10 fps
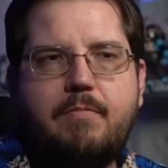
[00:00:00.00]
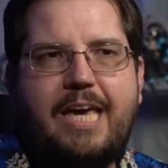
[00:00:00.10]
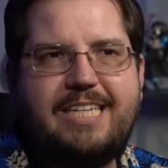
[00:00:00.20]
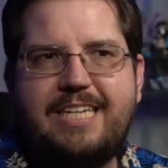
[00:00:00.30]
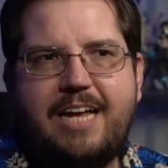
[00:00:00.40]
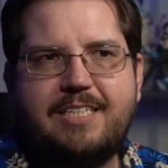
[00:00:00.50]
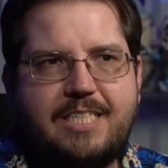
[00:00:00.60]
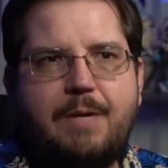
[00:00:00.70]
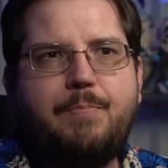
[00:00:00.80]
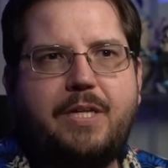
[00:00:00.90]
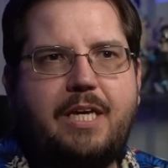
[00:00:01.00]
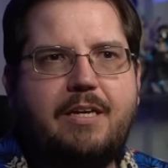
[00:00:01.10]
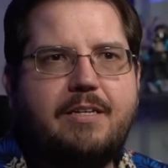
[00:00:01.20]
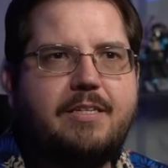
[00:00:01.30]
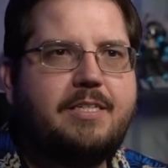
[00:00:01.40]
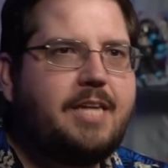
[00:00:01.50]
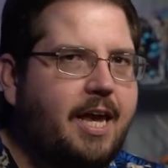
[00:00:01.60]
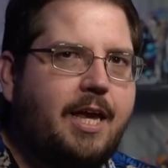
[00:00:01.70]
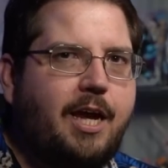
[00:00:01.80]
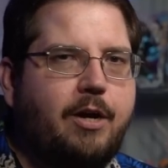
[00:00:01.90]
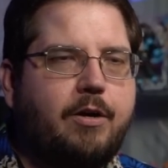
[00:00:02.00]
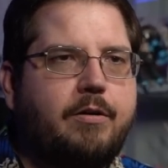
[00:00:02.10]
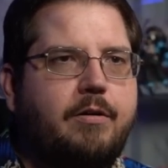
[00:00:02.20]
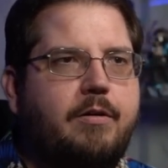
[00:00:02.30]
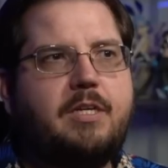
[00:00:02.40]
It's not simply stay here,